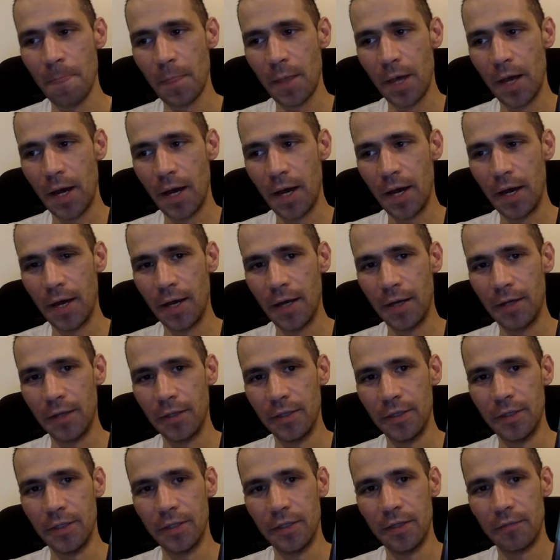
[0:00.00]
for
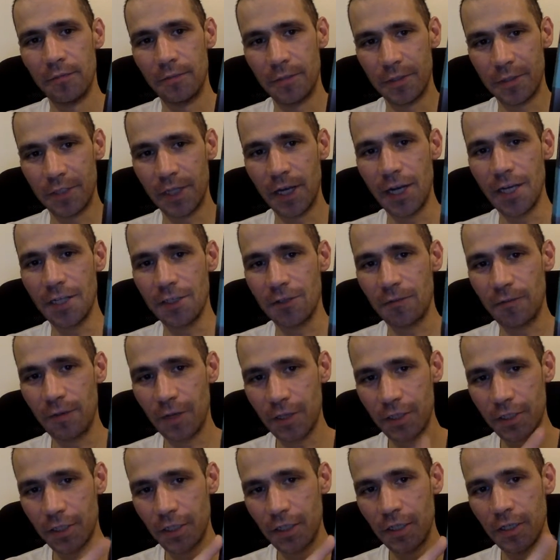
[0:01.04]
science
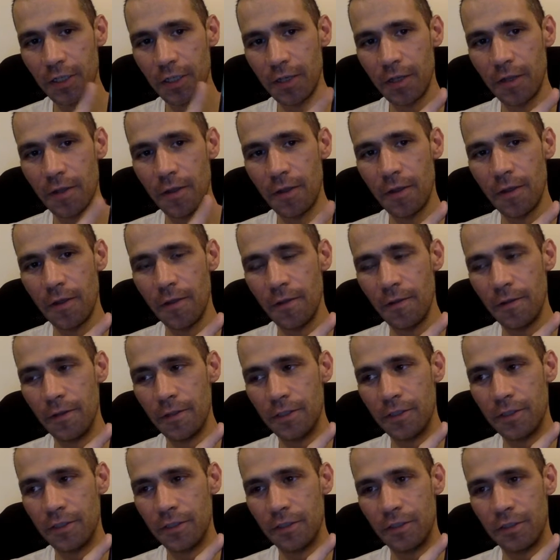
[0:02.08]
fiction.
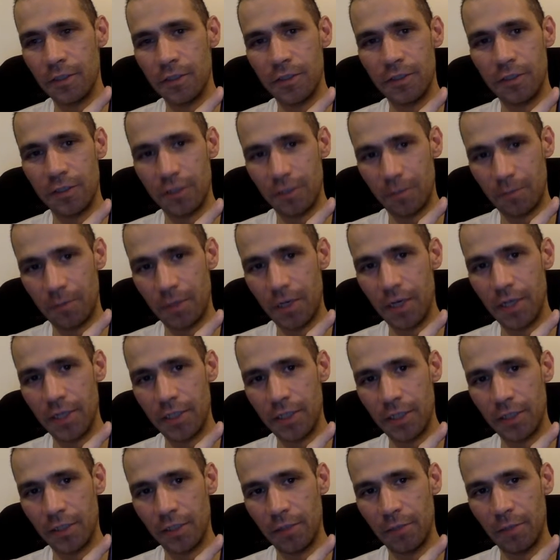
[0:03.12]
This is
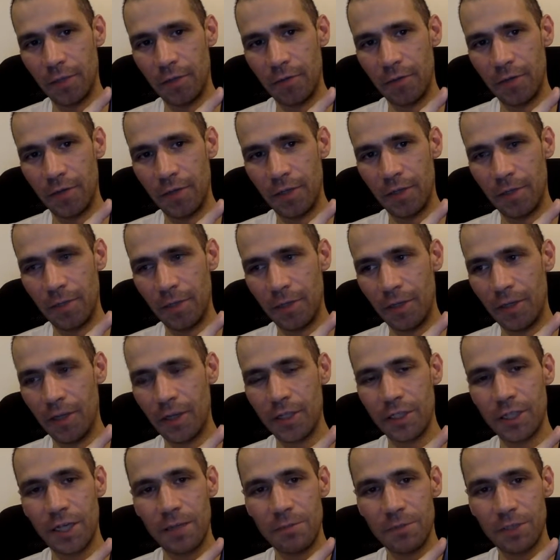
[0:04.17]
surprisingly well written. I mean, a lot
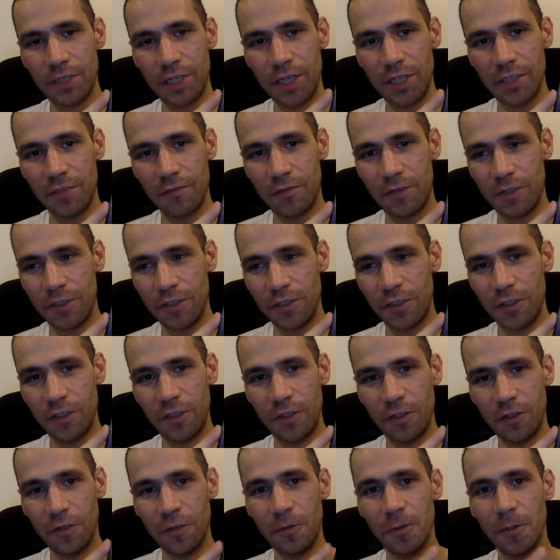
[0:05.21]
of times science fiction,
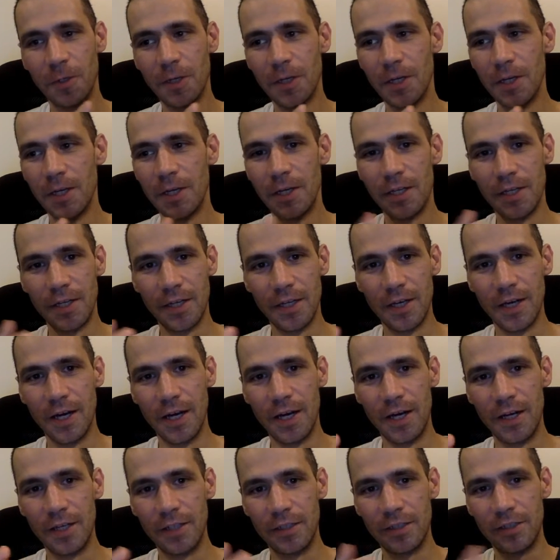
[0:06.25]

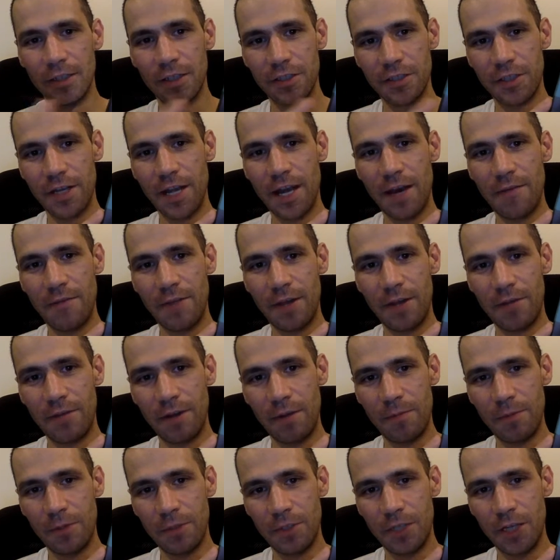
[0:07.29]
doesn't have that
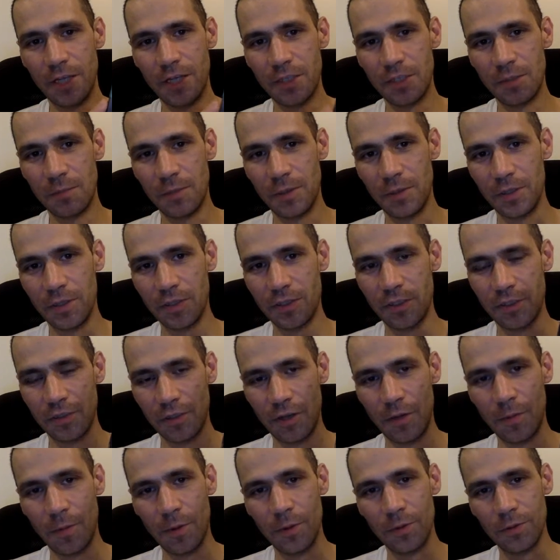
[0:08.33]
reputation, but this is
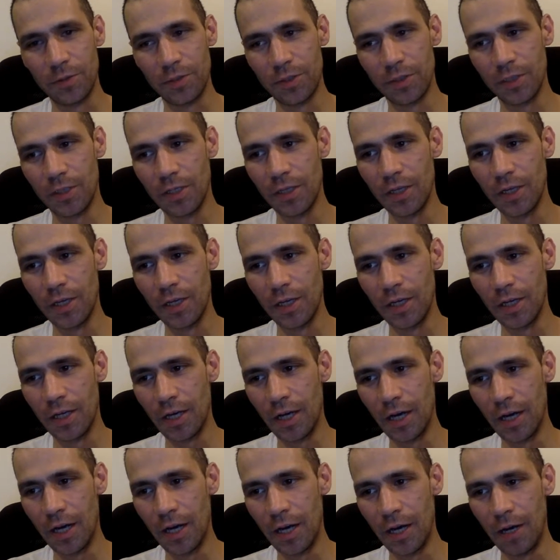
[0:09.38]
almost
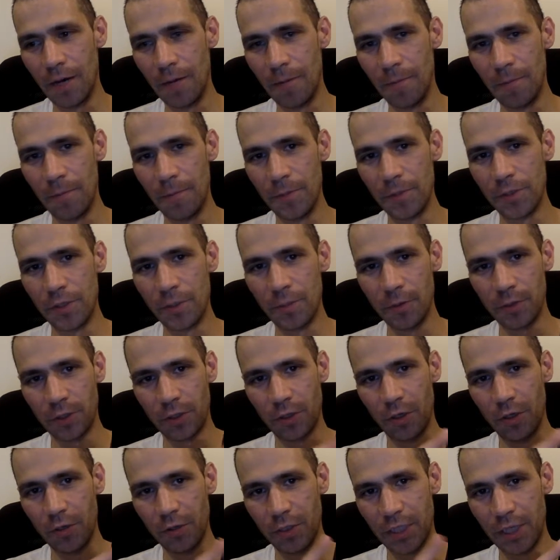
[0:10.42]

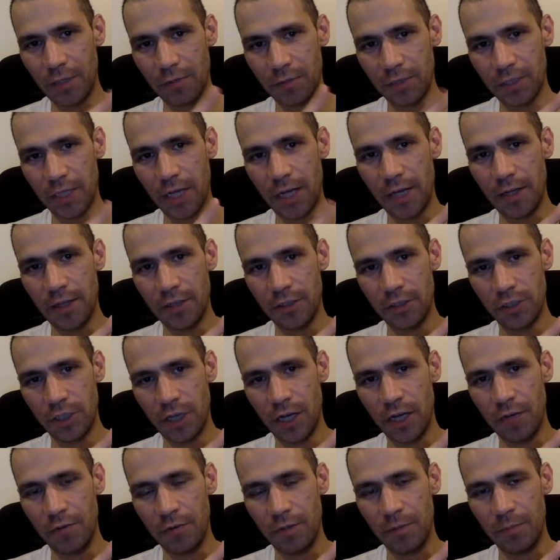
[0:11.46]
goes outside of the
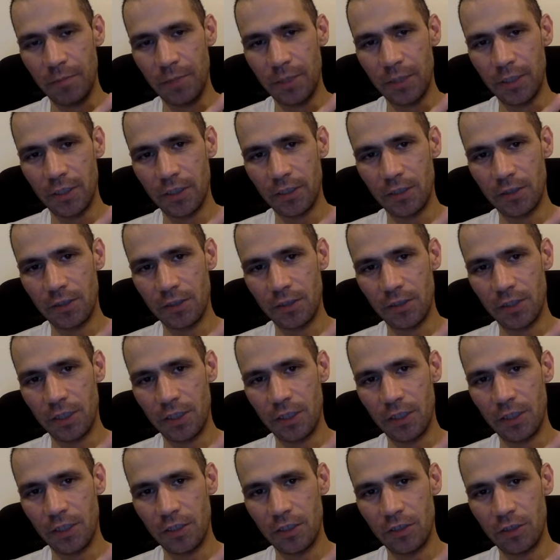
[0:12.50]
genre because it's
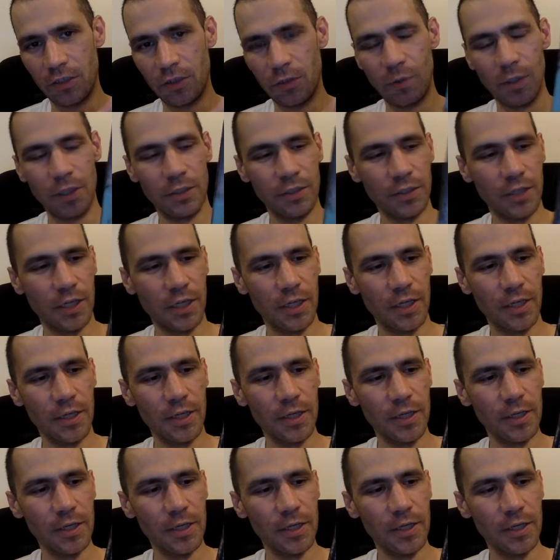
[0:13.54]
so well done.